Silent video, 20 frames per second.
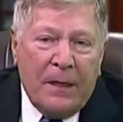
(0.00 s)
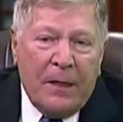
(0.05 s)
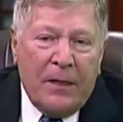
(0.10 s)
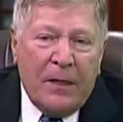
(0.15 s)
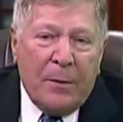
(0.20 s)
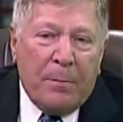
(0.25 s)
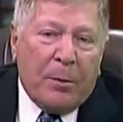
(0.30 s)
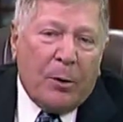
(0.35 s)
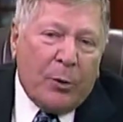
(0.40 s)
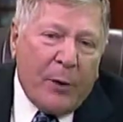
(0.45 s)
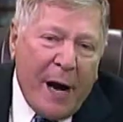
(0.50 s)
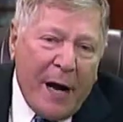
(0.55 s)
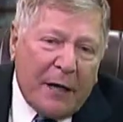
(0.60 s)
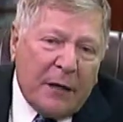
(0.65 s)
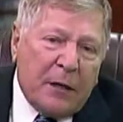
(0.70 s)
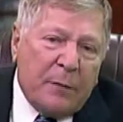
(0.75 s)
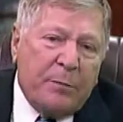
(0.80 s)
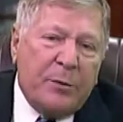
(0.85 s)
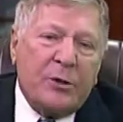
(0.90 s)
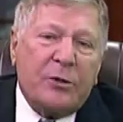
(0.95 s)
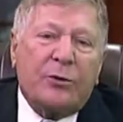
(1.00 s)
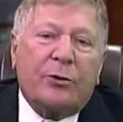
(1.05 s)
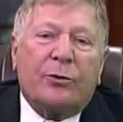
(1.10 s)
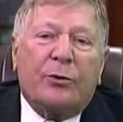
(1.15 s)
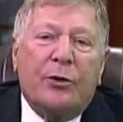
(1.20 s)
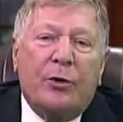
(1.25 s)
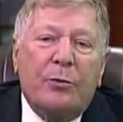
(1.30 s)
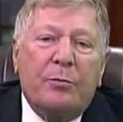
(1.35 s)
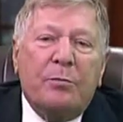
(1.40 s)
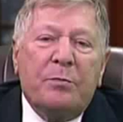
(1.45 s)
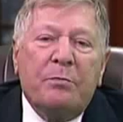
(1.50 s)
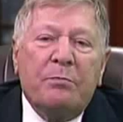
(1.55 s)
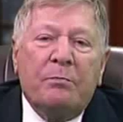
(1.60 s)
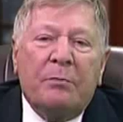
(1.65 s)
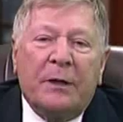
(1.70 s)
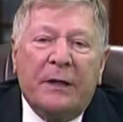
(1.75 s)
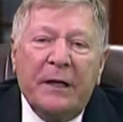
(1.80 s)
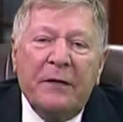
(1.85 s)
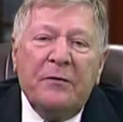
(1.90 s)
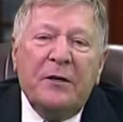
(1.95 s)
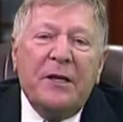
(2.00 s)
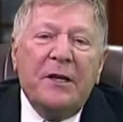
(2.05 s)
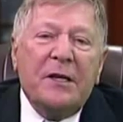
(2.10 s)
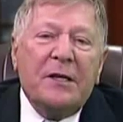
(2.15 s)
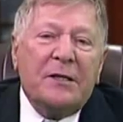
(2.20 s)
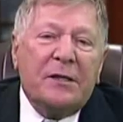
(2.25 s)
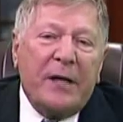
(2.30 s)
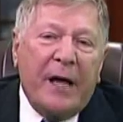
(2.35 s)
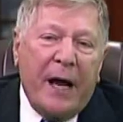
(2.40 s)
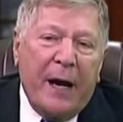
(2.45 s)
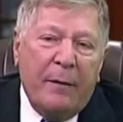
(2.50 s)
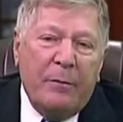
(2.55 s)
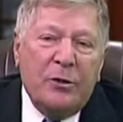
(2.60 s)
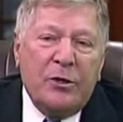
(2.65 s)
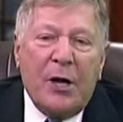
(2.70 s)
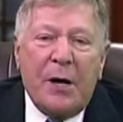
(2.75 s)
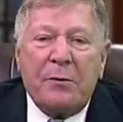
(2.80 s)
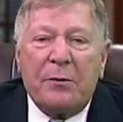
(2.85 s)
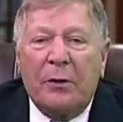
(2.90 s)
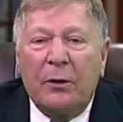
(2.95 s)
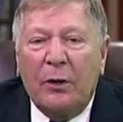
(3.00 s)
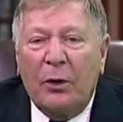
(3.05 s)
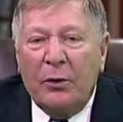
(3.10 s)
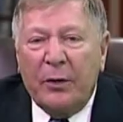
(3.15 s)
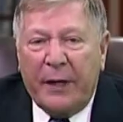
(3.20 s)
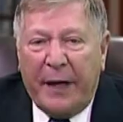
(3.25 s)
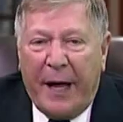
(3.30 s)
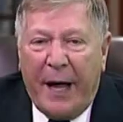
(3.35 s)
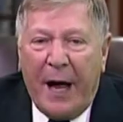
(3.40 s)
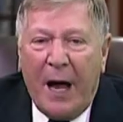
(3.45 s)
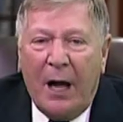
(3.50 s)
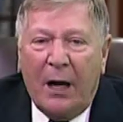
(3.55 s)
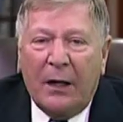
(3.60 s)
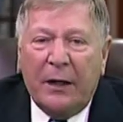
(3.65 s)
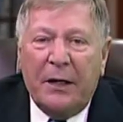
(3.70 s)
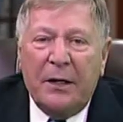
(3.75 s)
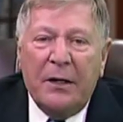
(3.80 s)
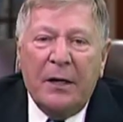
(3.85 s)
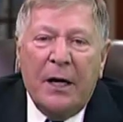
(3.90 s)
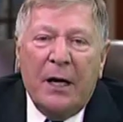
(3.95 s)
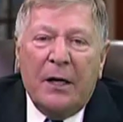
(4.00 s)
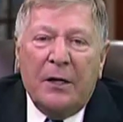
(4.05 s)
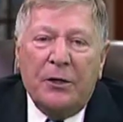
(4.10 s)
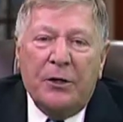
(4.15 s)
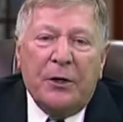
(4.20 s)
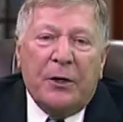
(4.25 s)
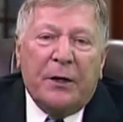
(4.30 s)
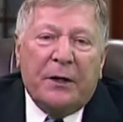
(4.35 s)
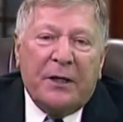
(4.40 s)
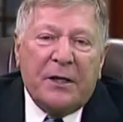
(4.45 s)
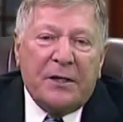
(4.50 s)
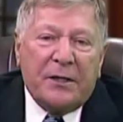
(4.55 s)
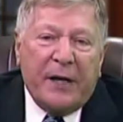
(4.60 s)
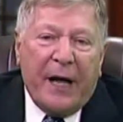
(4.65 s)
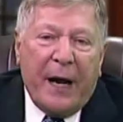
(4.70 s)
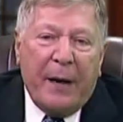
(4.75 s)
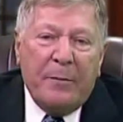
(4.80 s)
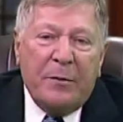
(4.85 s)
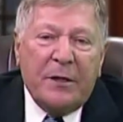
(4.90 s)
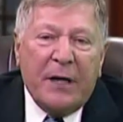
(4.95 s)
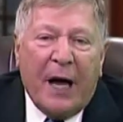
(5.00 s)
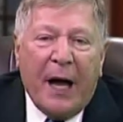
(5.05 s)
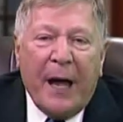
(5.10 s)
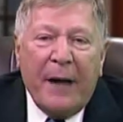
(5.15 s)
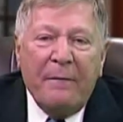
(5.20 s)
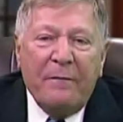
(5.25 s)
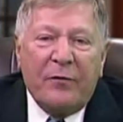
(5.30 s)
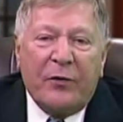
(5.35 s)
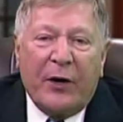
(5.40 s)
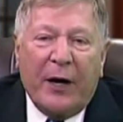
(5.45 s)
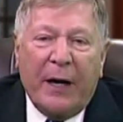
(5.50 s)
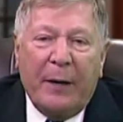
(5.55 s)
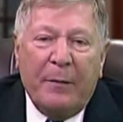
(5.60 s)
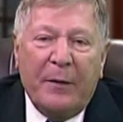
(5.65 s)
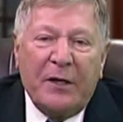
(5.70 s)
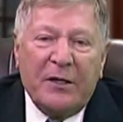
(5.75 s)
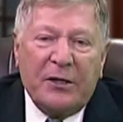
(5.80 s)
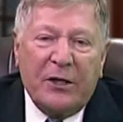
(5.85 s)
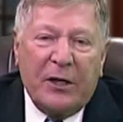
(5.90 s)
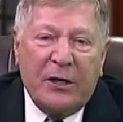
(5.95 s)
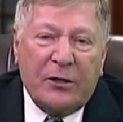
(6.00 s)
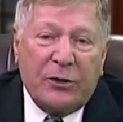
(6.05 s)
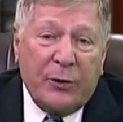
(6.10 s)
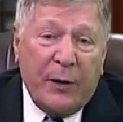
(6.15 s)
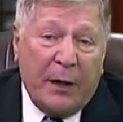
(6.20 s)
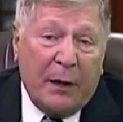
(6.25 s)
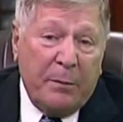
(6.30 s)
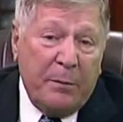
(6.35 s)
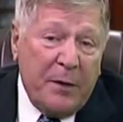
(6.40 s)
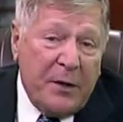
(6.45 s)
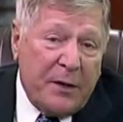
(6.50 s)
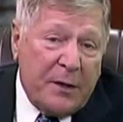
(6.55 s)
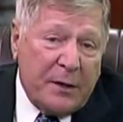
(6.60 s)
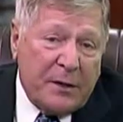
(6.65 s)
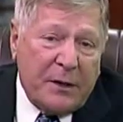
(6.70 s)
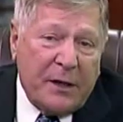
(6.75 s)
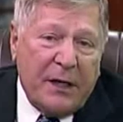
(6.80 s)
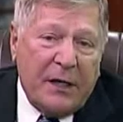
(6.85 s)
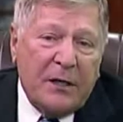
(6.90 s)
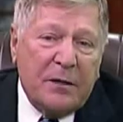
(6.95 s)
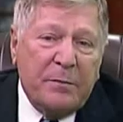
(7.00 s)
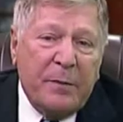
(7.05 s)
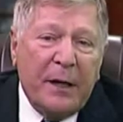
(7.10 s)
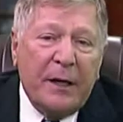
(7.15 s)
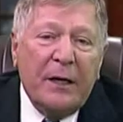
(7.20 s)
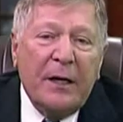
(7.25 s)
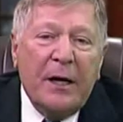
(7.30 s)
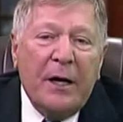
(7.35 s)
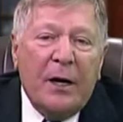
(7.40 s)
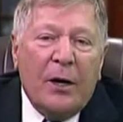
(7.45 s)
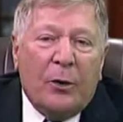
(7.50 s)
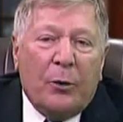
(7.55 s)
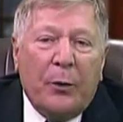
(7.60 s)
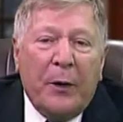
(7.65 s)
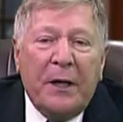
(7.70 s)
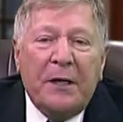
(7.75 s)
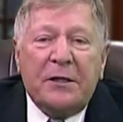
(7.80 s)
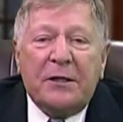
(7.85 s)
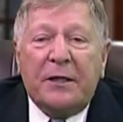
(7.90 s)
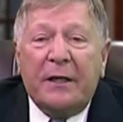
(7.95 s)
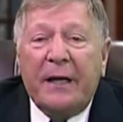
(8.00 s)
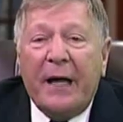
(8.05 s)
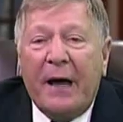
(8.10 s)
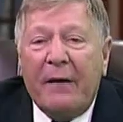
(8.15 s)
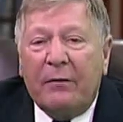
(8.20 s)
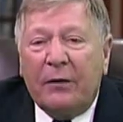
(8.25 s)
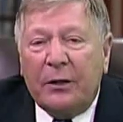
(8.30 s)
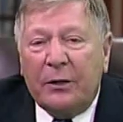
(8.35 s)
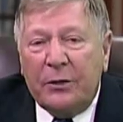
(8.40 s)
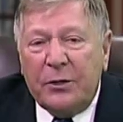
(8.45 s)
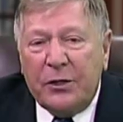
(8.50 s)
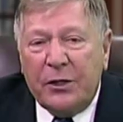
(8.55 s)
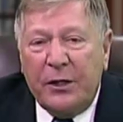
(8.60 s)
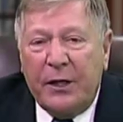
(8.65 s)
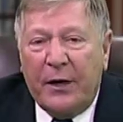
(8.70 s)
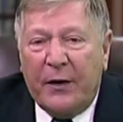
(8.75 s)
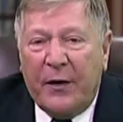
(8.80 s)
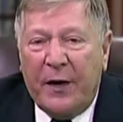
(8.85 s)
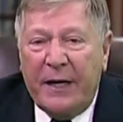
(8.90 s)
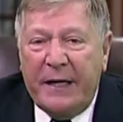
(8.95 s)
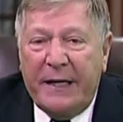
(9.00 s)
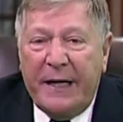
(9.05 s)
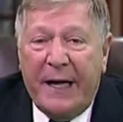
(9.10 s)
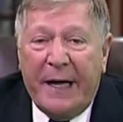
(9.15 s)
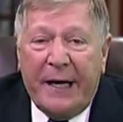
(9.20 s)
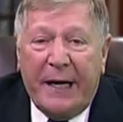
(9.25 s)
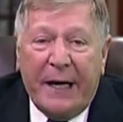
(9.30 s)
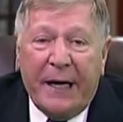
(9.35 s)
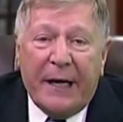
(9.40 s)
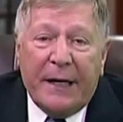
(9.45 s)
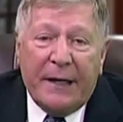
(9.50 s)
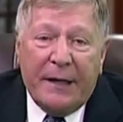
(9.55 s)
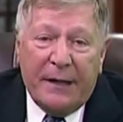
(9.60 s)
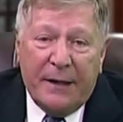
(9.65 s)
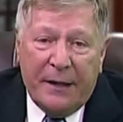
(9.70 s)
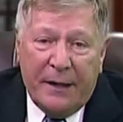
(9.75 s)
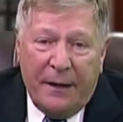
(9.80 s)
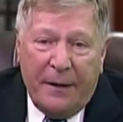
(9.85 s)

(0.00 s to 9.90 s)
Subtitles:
The Paranthropus group lived in the same general locale and during the same time frame as the Australopithecines, but reached an evolutionary dead end.